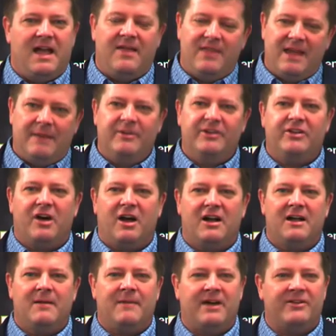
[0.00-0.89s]
And then I'm going to
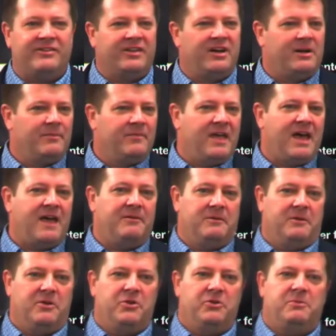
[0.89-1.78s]
talk about some
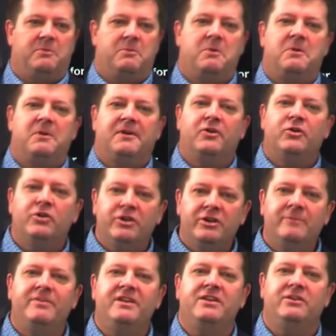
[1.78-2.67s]
that
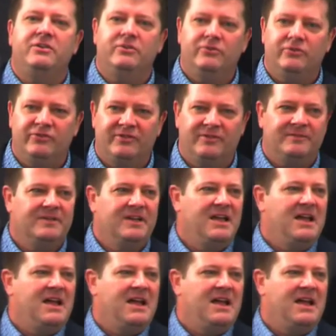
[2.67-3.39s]
could be used,